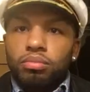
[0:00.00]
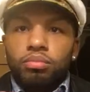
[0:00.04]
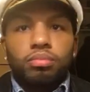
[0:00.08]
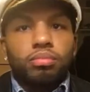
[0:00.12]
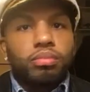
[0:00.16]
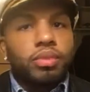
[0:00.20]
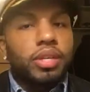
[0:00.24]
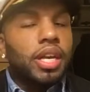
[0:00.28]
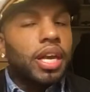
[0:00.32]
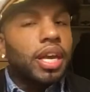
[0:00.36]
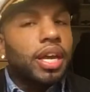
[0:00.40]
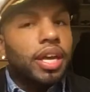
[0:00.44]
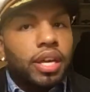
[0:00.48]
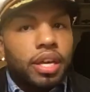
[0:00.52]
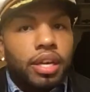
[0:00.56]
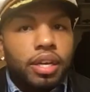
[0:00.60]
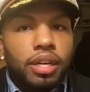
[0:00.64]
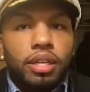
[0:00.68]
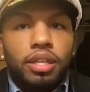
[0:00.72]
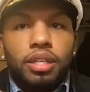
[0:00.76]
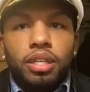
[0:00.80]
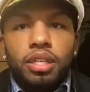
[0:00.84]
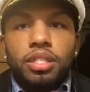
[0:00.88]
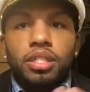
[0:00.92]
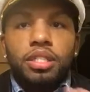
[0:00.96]
We
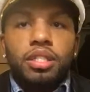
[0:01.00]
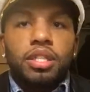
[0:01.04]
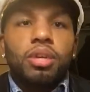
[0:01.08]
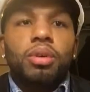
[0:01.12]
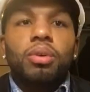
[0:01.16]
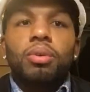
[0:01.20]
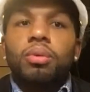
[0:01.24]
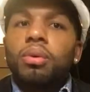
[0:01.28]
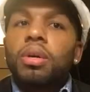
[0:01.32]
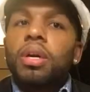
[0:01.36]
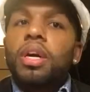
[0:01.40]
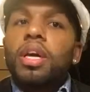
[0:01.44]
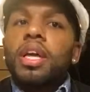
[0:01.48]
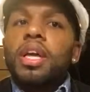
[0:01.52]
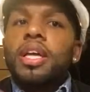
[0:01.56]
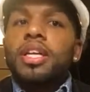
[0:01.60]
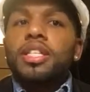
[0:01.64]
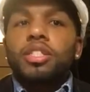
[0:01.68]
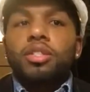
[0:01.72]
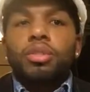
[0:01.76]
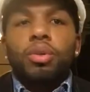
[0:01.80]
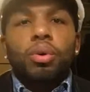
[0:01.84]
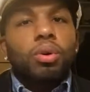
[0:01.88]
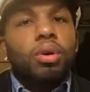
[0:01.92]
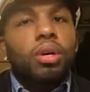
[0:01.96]
here. It's still, it's
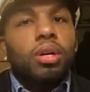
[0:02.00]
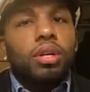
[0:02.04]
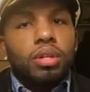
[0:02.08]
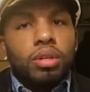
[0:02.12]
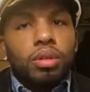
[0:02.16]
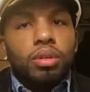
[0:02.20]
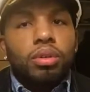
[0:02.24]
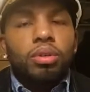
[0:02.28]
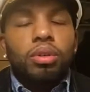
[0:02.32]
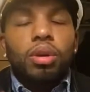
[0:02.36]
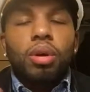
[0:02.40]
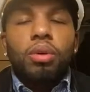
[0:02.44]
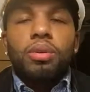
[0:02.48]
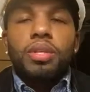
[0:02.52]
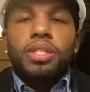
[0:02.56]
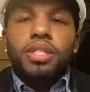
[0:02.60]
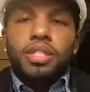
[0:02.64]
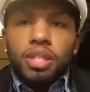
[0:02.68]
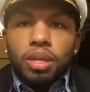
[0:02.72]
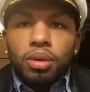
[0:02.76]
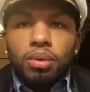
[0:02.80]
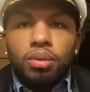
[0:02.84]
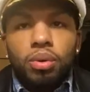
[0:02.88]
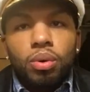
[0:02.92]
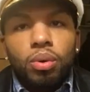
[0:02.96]
still
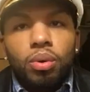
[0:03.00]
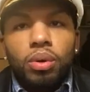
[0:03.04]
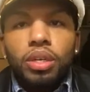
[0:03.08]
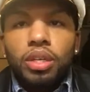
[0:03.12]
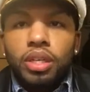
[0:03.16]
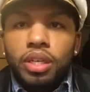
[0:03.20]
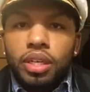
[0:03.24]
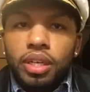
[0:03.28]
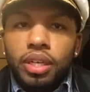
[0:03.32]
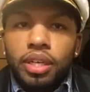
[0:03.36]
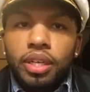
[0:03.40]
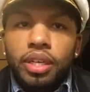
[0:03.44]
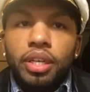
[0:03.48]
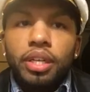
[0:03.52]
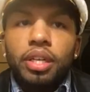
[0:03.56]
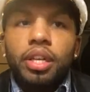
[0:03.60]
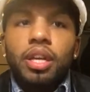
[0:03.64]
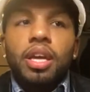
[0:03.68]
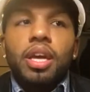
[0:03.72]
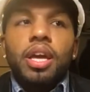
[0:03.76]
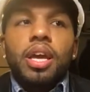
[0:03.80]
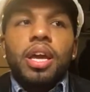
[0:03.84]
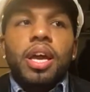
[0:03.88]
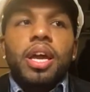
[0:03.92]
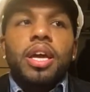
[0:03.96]
going good.
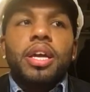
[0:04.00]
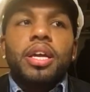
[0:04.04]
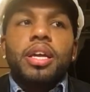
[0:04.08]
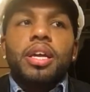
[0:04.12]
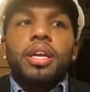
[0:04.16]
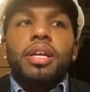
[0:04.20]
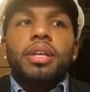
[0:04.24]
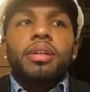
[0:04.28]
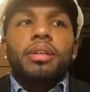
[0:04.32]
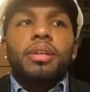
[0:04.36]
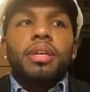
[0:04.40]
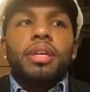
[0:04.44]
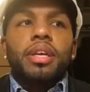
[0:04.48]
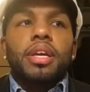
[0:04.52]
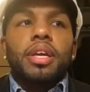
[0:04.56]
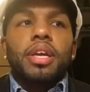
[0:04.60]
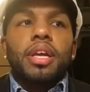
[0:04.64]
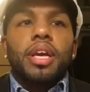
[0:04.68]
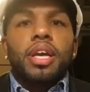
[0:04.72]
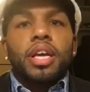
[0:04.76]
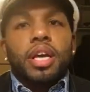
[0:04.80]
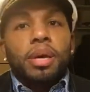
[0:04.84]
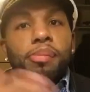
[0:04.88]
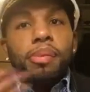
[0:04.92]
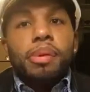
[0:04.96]
It
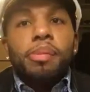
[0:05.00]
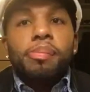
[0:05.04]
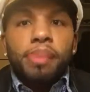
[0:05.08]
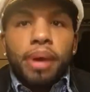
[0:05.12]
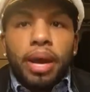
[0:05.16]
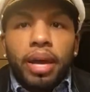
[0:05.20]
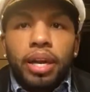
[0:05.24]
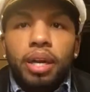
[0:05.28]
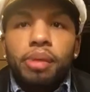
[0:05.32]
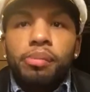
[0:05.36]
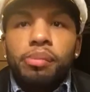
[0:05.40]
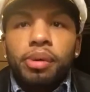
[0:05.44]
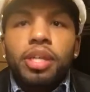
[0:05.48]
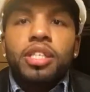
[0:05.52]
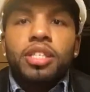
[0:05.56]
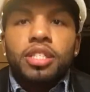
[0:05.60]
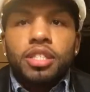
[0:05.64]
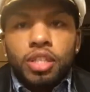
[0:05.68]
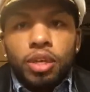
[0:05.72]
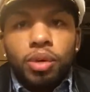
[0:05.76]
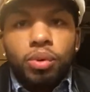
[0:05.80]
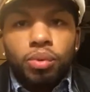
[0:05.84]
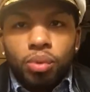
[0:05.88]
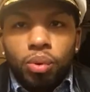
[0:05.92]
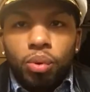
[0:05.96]
could be better, but it's
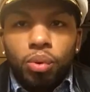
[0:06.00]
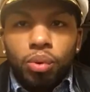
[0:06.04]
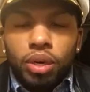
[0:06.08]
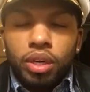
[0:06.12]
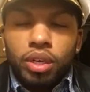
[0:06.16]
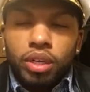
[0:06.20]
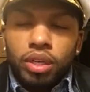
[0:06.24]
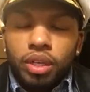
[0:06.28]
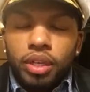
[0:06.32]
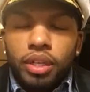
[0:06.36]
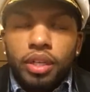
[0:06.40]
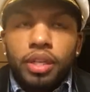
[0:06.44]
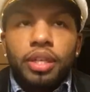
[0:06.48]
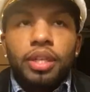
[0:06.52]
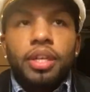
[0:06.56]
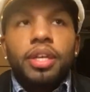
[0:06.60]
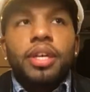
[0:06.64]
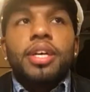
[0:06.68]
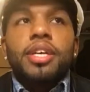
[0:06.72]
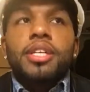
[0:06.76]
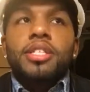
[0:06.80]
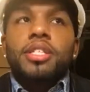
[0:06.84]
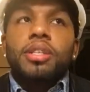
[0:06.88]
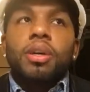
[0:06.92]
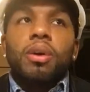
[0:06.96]
still going good.
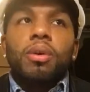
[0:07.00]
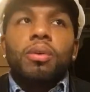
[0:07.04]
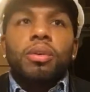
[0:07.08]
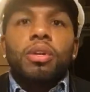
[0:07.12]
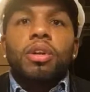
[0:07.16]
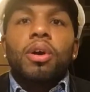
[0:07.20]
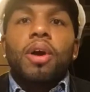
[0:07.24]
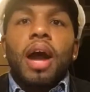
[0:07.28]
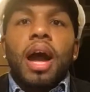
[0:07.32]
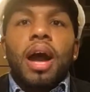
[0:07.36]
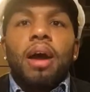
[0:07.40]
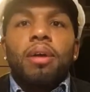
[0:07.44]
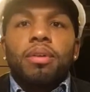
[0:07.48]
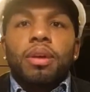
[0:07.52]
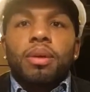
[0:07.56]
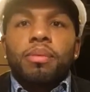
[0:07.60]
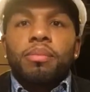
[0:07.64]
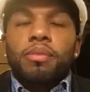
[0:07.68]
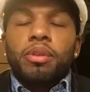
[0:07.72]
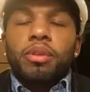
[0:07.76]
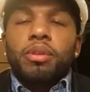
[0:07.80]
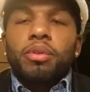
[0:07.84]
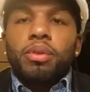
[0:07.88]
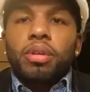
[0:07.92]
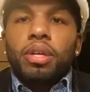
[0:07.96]
So I'll
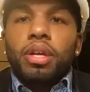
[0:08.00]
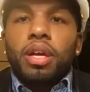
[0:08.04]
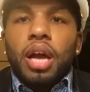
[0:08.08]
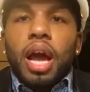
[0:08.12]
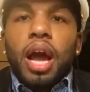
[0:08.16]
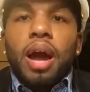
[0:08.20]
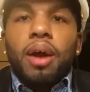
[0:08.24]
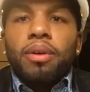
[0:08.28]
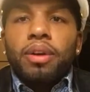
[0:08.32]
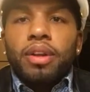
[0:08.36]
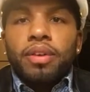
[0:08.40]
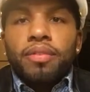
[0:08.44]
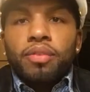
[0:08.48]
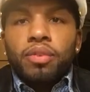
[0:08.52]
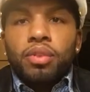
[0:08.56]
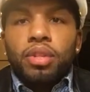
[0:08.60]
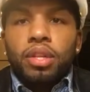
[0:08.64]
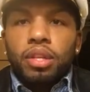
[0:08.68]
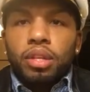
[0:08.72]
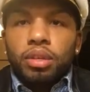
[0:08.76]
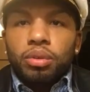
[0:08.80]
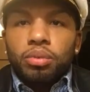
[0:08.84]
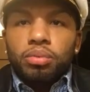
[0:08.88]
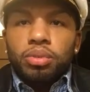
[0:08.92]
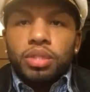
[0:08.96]
give you the
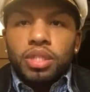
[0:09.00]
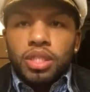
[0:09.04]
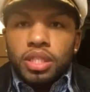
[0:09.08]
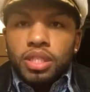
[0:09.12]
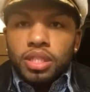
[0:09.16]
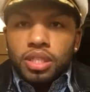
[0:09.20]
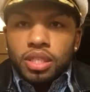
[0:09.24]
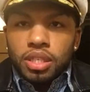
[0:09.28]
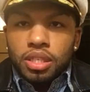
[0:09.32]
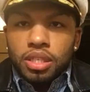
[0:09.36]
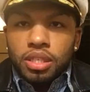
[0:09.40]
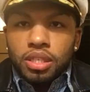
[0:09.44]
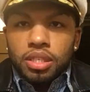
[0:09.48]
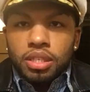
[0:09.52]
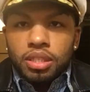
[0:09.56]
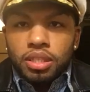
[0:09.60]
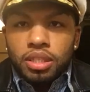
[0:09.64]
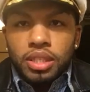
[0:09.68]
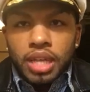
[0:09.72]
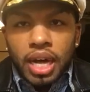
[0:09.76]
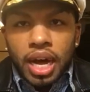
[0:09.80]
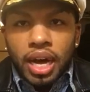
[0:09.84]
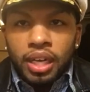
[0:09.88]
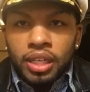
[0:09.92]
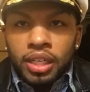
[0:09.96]
little
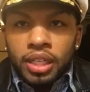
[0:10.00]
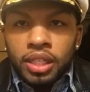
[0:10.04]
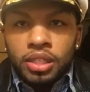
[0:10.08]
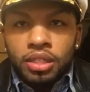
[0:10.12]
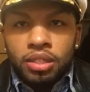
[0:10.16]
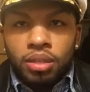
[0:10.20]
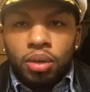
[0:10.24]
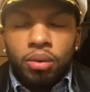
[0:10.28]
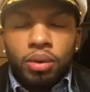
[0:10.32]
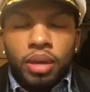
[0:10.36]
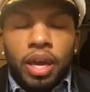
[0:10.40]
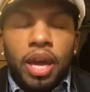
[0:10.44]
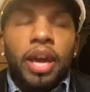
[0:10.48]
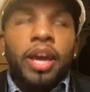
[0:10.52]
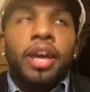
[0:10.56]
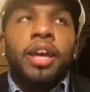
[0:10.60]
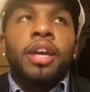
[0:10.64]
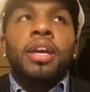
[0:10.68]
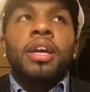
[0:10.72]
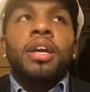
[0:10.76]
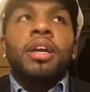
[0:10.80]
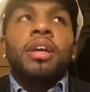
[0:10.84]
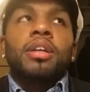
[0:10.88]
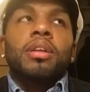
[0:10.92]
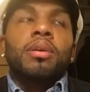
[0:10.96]
$60. Okay,
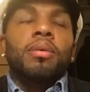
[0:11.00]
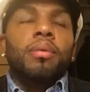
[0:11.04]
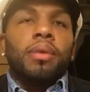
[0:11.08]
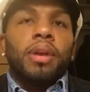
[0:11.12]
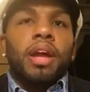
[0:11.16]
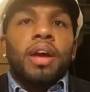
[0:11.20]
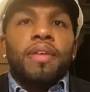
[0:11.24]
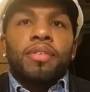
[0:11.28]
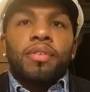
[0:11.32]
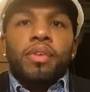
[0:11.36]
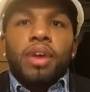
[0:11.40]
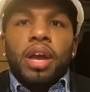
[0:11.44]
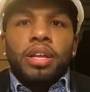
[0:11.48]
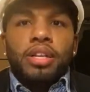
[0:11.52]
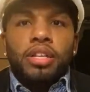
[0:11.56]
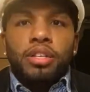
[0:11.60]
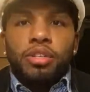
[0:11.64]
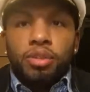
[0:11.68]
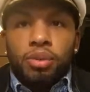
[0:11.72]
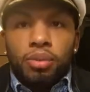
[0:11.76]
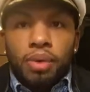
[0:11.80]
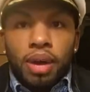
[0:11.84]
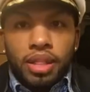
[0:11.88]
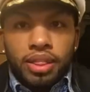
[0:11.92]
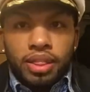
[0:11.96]
or whatever you had to
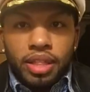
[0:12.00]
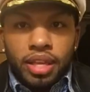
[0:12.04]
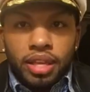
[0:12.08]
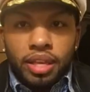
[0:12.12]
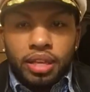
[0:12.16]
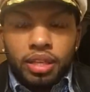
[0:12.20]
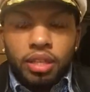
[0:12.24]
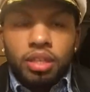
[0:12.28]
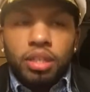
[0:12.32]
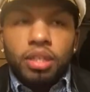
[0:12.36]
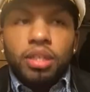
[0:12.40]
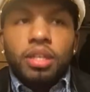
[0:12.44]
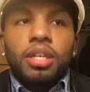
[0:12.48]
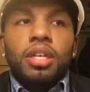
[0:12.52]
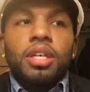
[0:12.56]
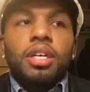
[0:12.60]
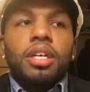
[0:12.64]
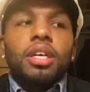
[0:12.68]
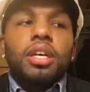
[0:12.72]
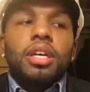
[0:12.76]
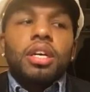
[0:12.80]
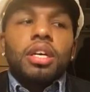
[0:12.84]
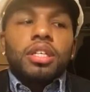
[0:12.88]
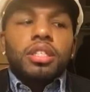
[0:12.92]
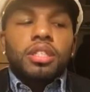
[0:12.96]
do. I think.
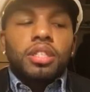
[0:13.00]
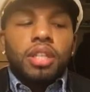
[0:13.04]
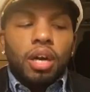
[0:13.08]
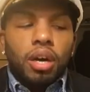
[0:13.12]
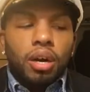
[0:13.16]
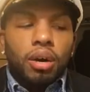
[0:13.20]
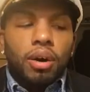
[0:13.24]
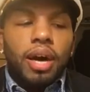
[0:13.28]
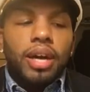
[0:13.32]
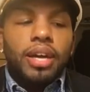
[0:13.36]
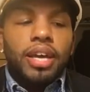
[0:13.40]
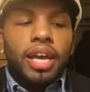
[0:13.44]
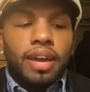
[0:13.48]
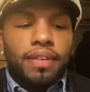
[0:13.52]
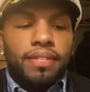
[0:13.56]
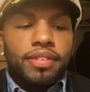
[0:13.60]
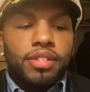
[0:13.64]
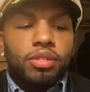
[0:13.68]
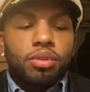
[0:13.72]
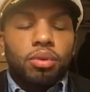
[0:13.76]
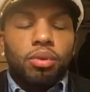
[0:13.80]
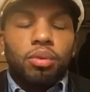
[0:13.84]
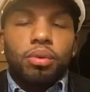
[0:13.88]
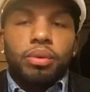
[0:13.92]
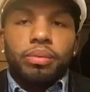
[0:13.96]
So I gave it
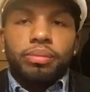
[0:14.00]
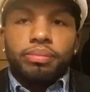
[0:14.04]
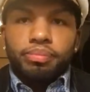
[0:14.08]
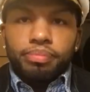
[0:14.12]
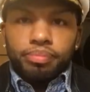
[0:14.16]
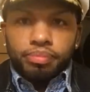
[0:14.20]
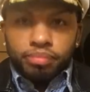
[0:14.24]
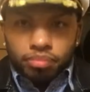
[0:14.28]
to him.